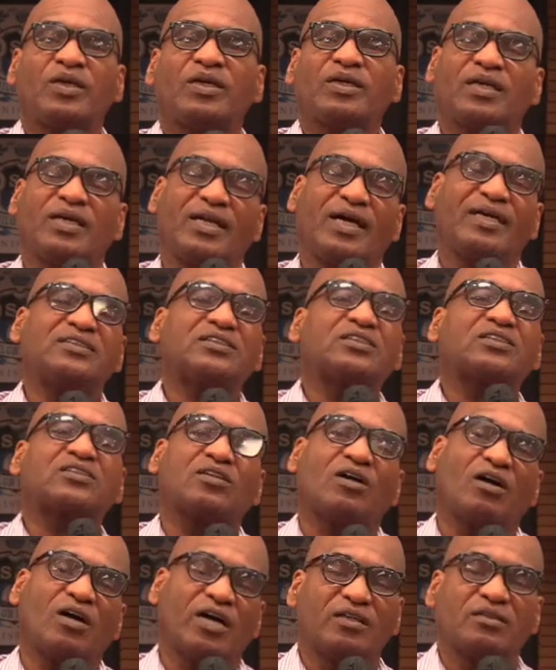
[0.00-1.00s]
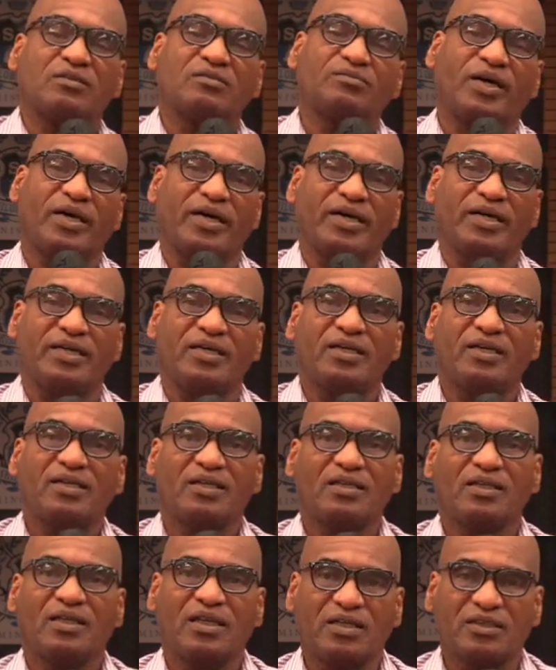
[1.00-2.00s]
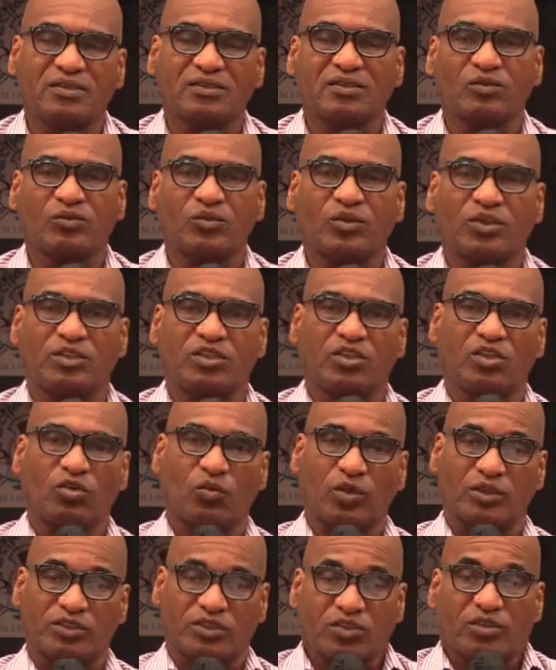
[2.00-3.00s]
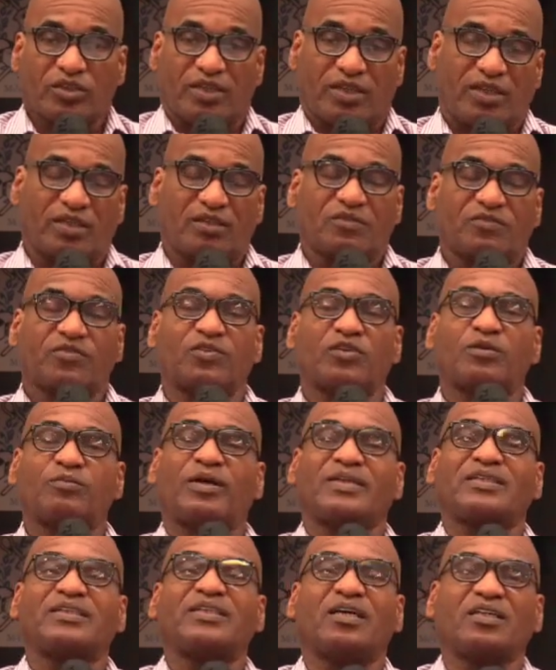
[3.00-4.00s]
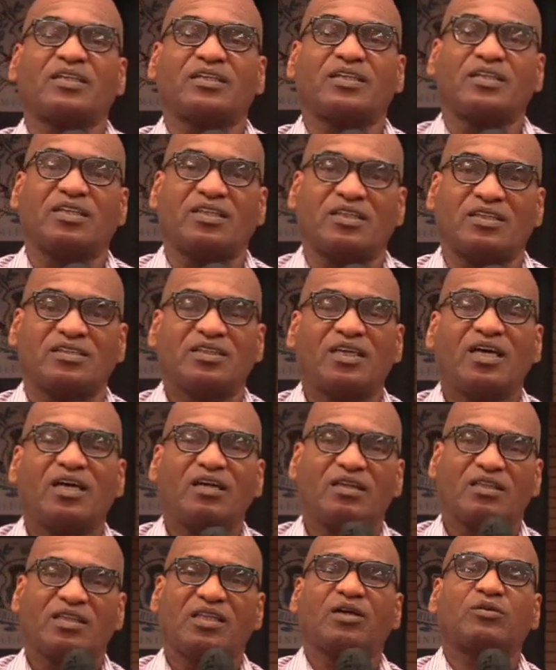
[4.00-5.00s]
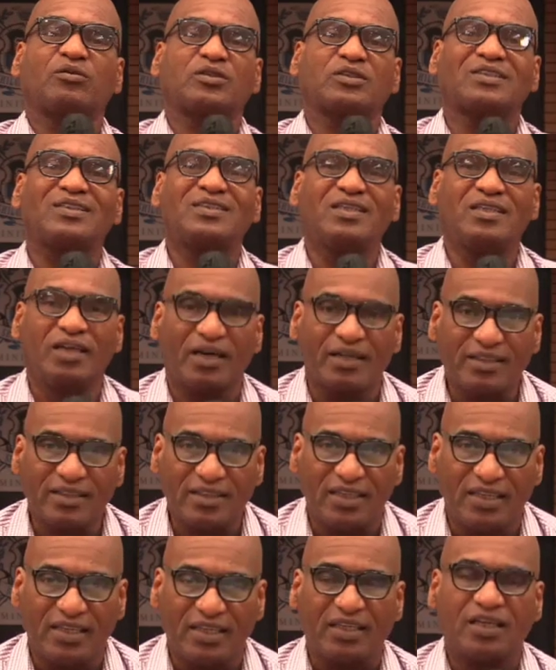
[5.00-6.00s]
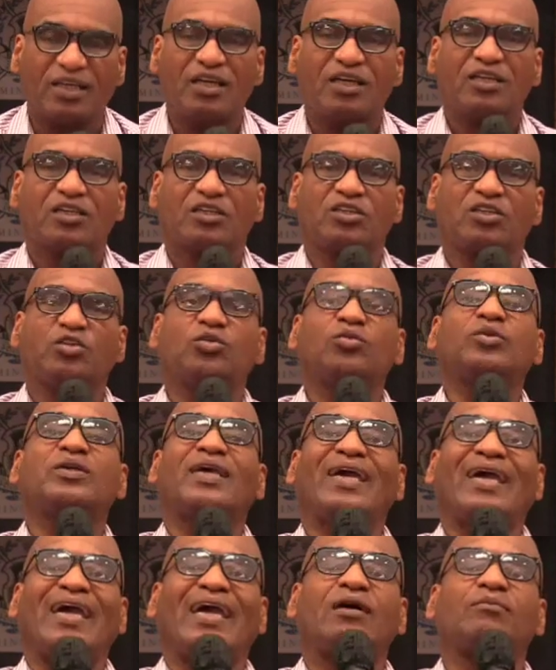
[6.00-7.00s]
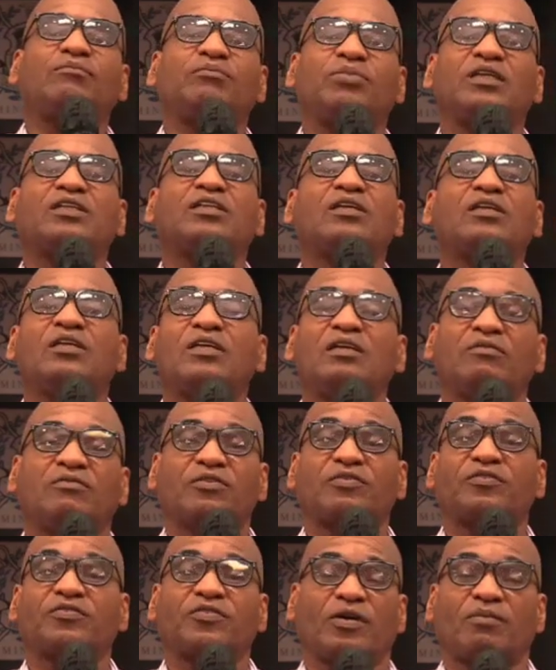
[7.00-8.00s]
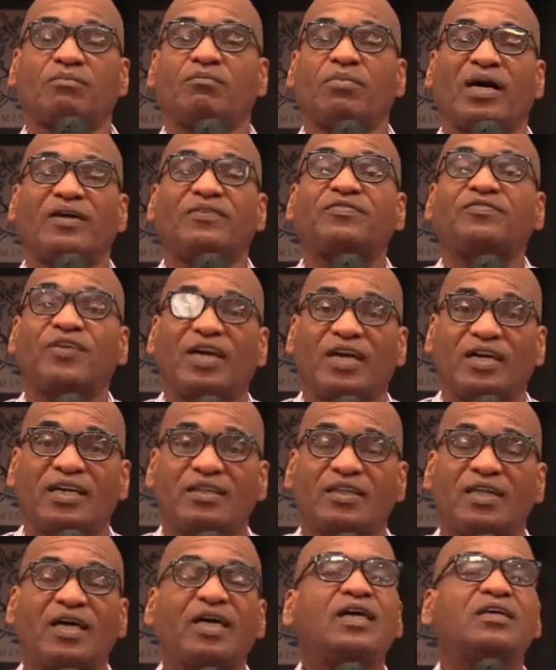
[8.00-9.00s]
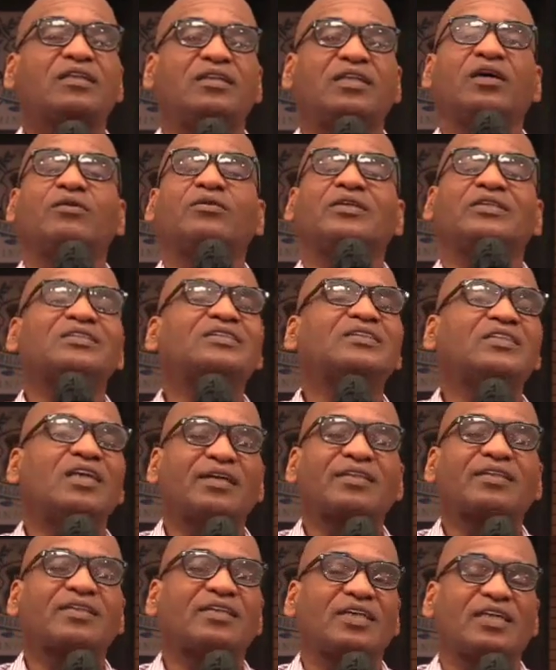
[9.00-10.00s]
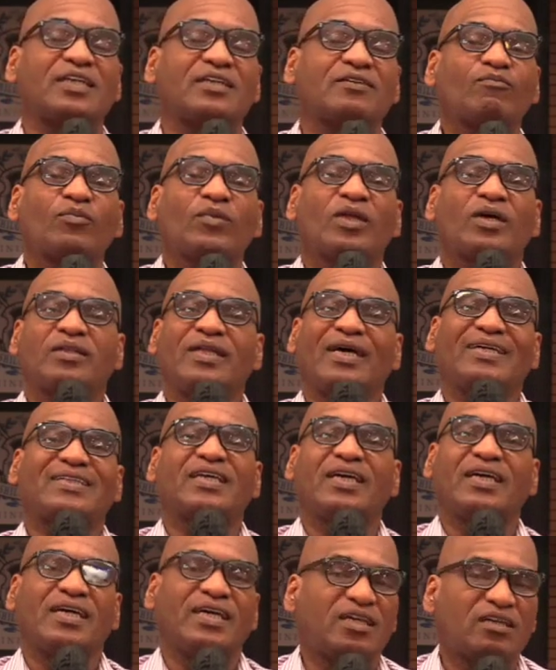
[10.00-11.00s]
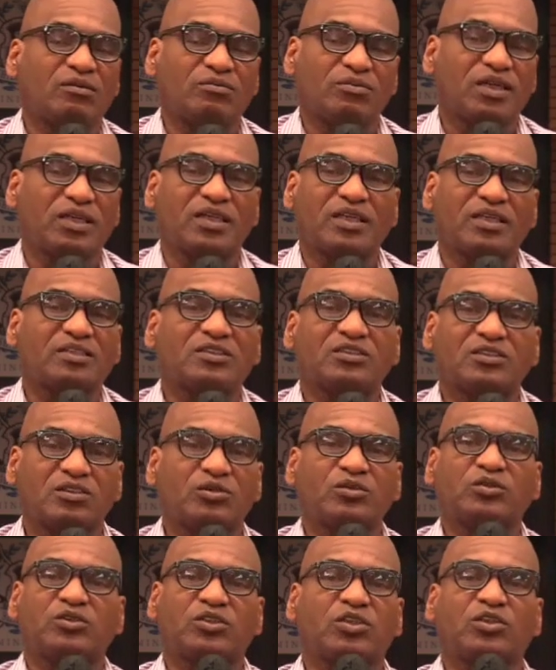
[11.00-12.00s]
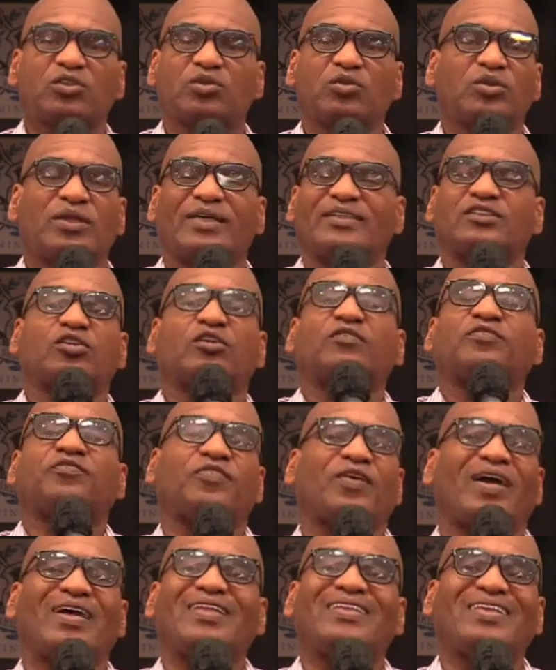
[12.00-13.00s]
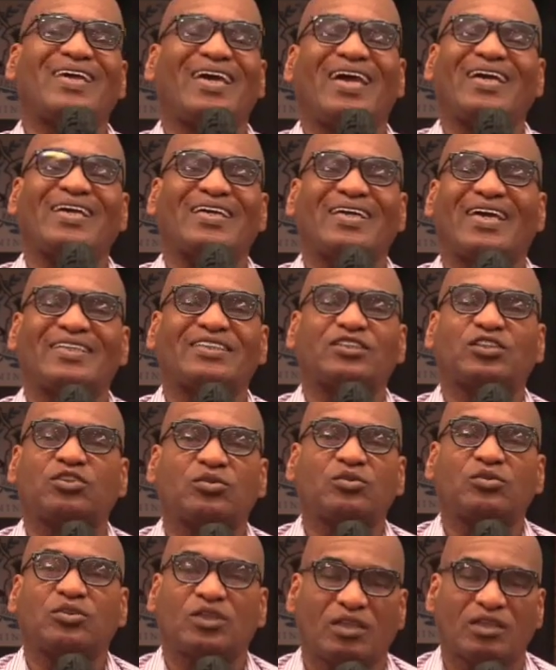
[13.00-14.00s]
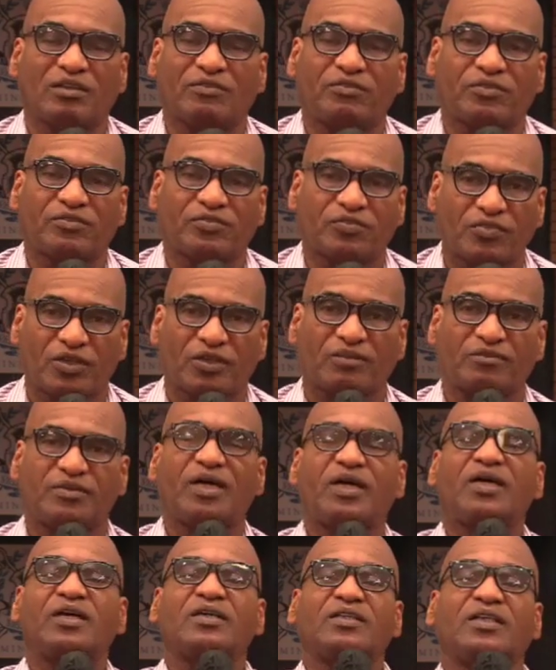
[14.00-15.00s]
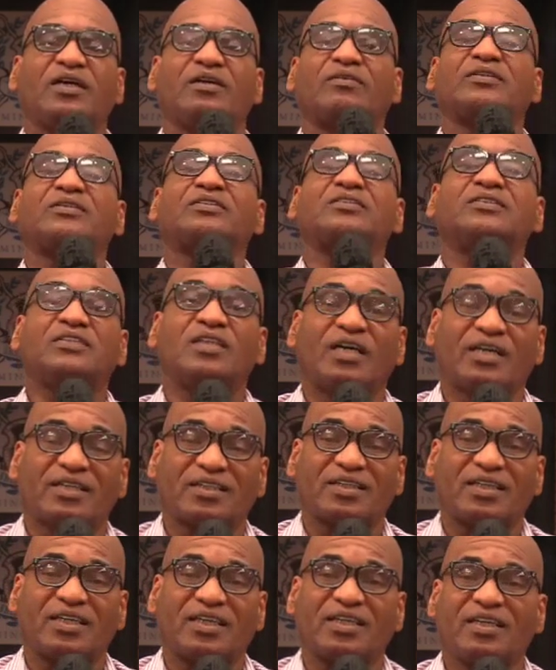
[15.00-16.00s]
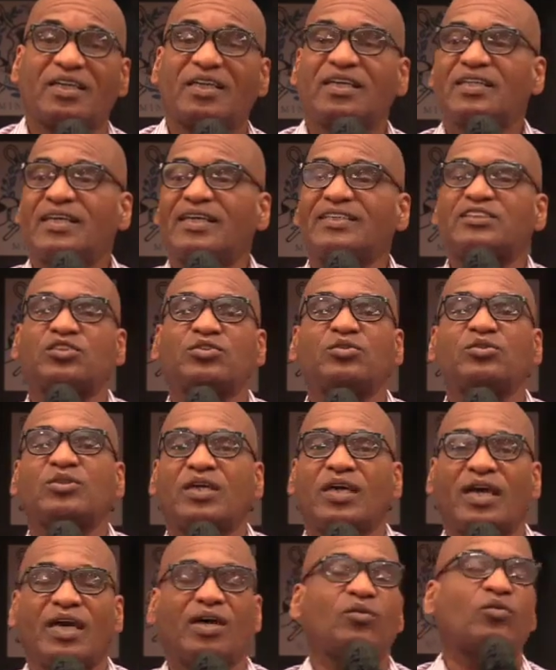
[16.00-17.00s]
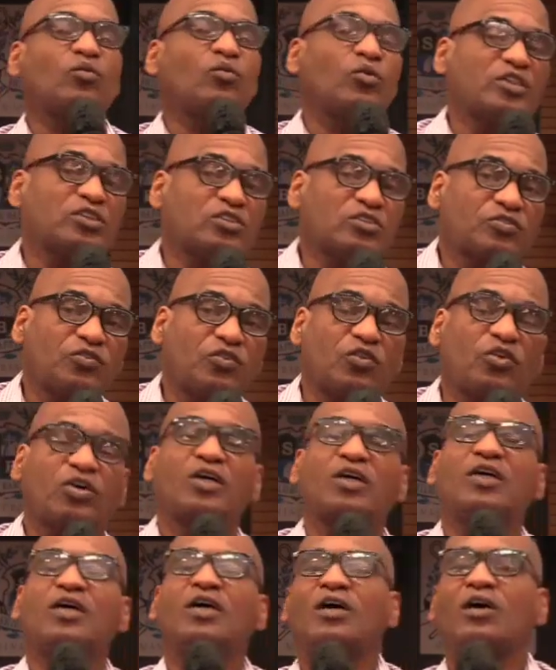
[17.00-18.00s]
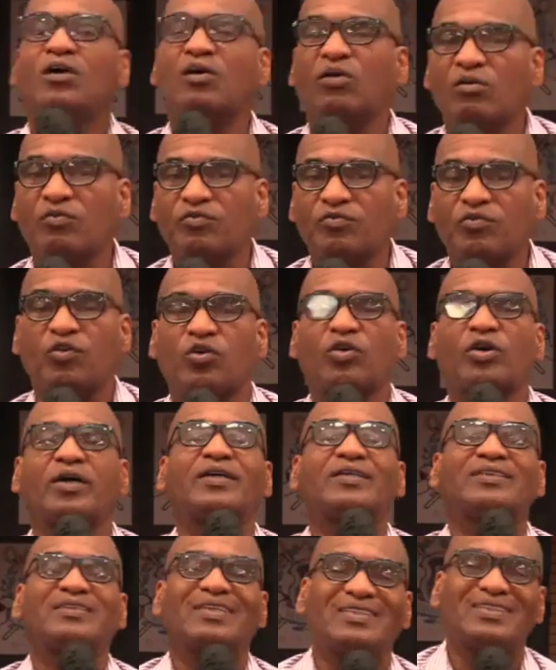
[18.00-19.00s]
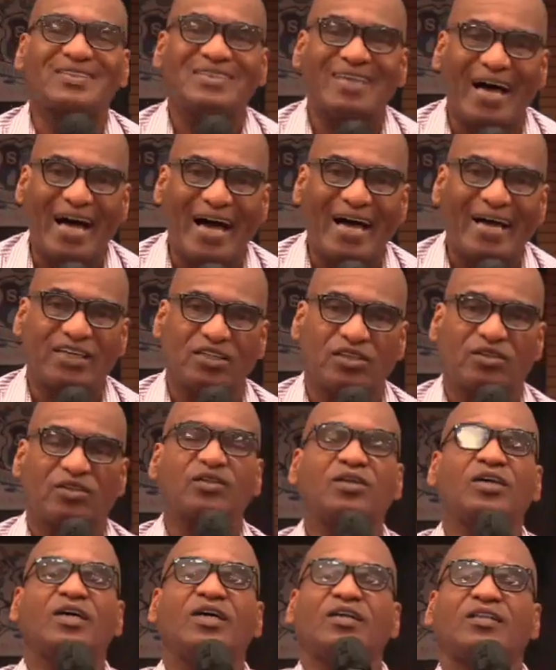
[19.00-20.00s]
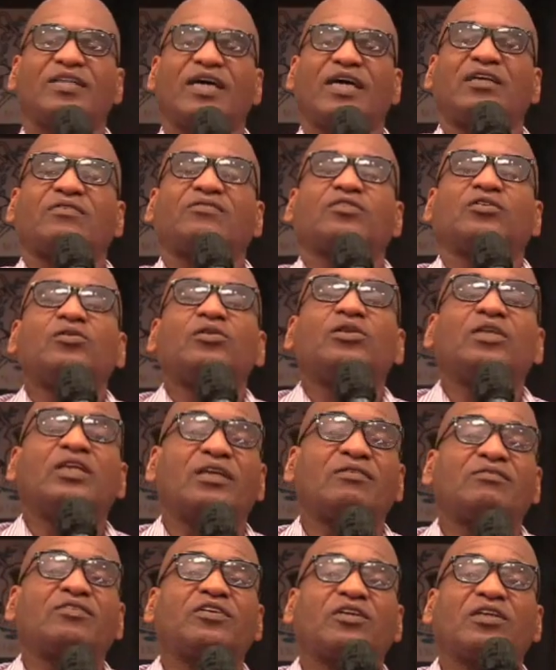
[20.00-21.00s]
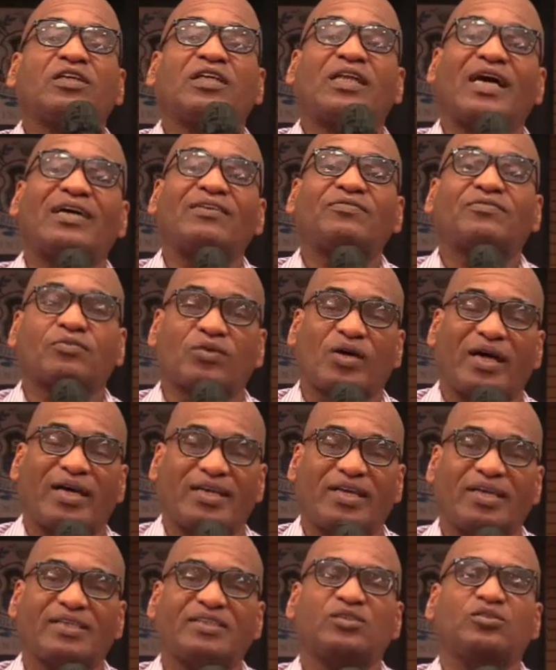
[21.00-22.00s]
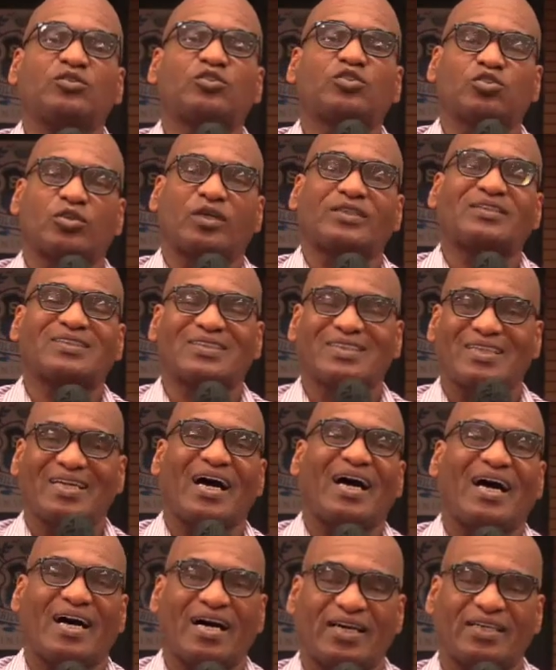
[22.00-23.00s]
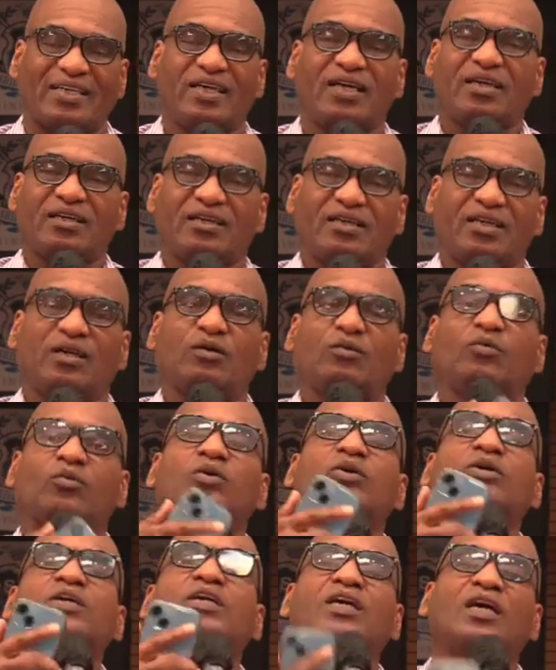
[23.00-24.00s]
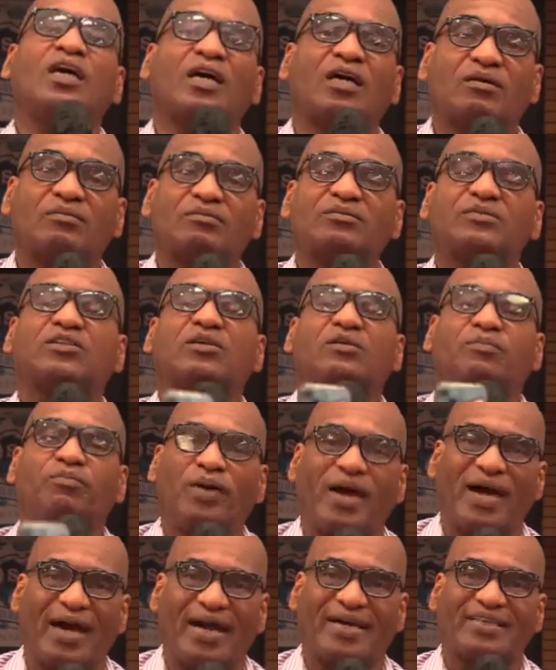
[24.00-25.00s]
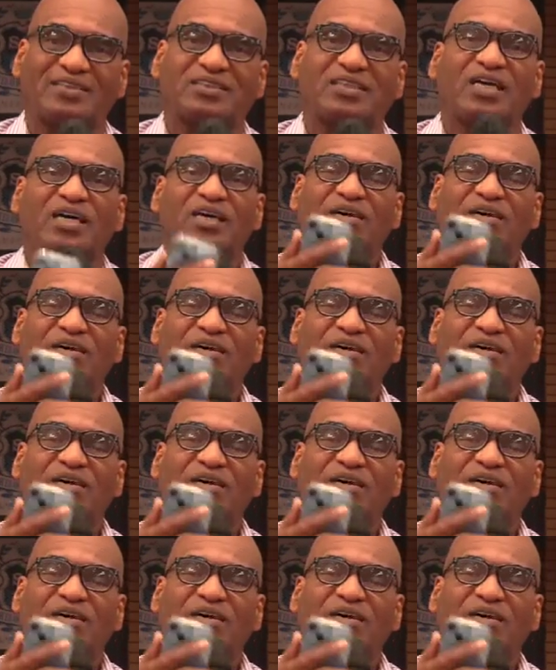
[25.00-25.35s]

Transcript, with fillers: Can I start by letting someone know what you're in for by telling you this? There is nothing you can't be delivered from by faith. There is nothing that the enemy can do to you that your faith can't get you delivered from. There is nothing that you can't wish for, hope for, desire, that if you live your life right and you trust God, it will come to pass.